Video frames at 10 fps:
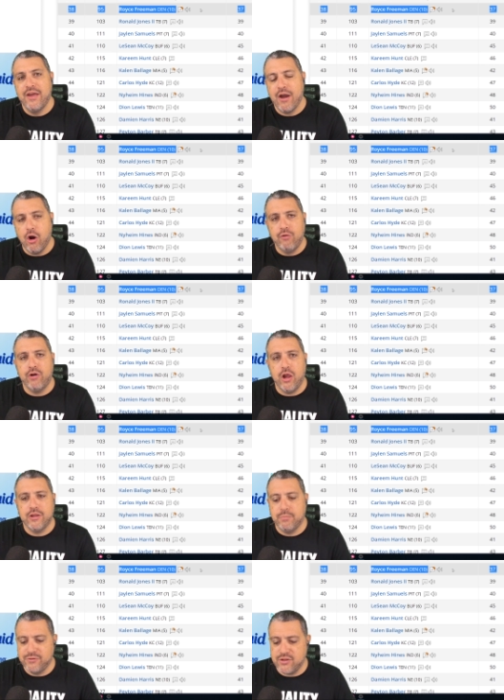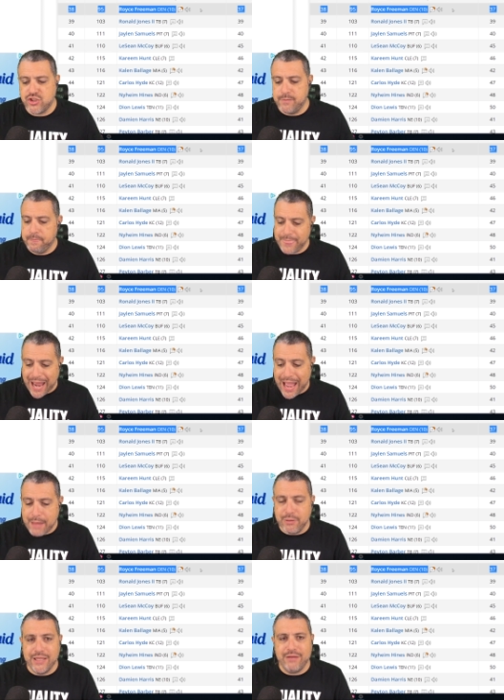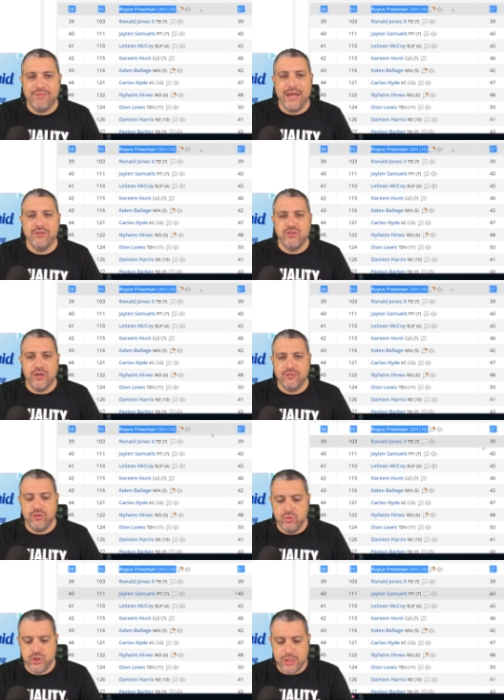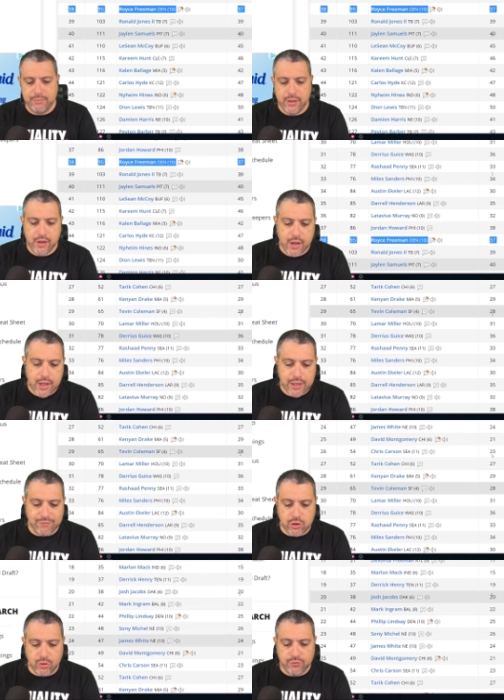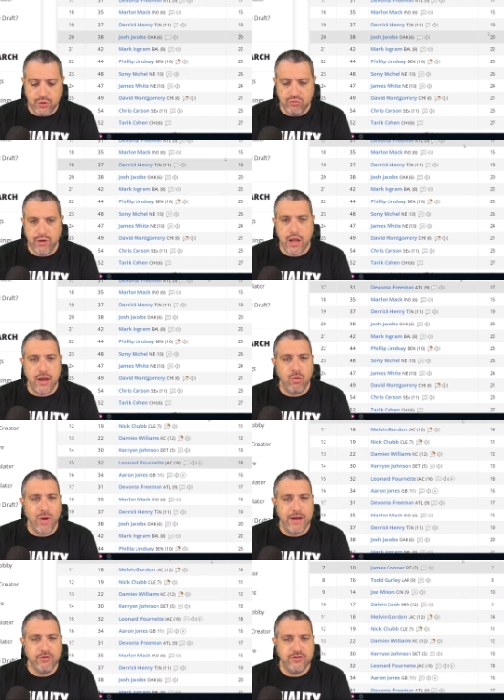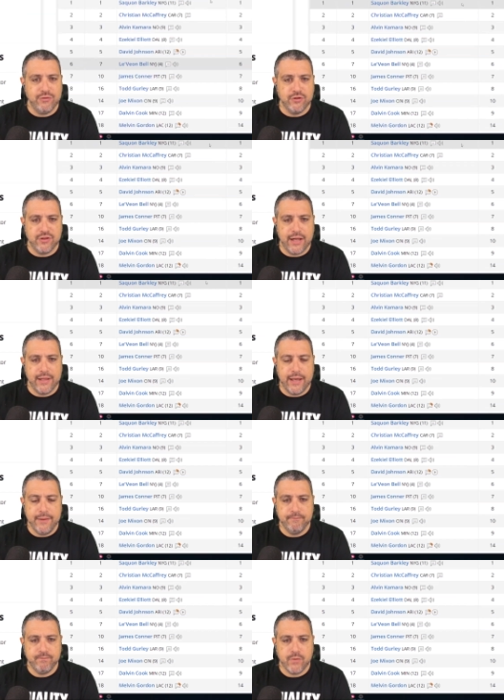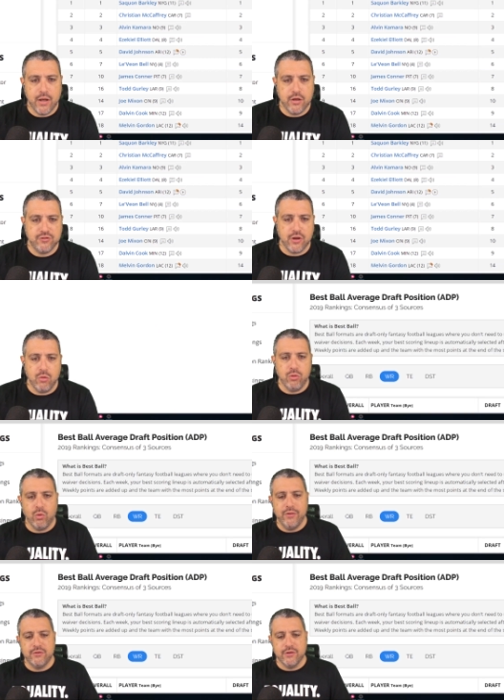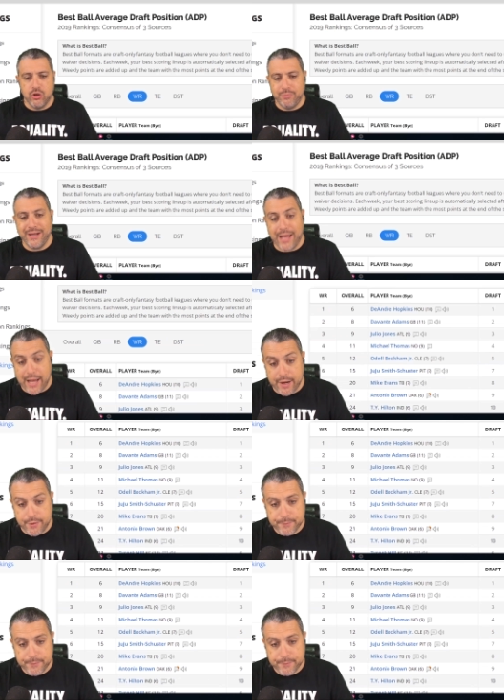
overall at the position, I believe that is just too cheap. Giving you a few uh, wide receivers that I like. I'm going to start with one that's a little bit higher